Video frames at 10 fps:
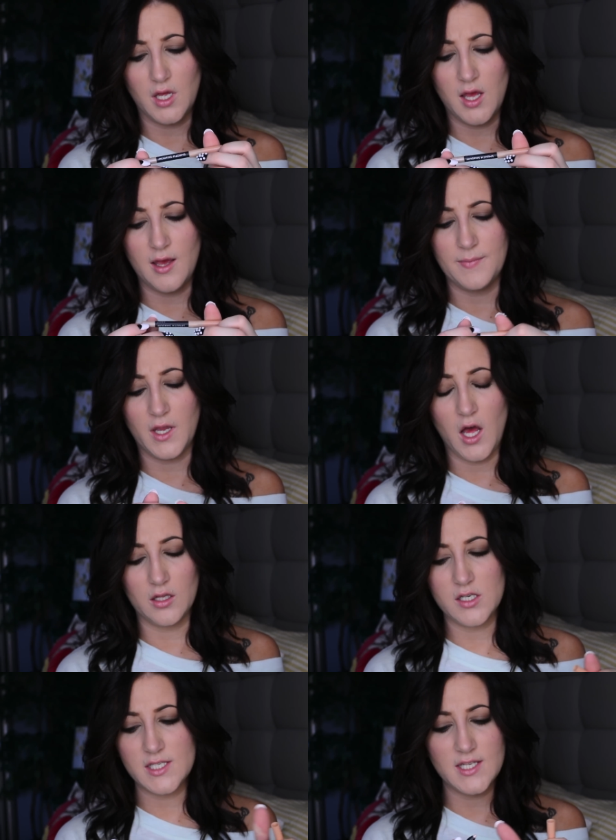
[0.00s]
Um, the
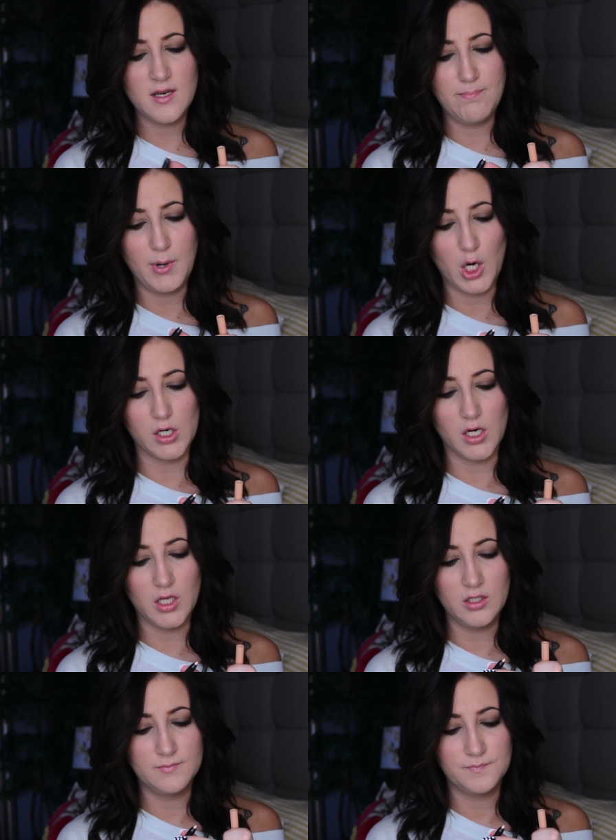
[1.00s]
color is in
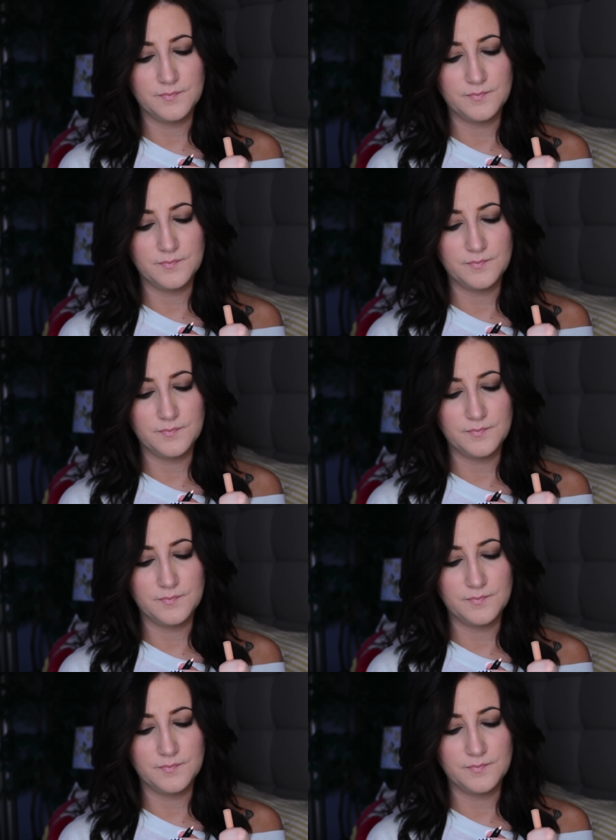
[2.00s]
Pearl.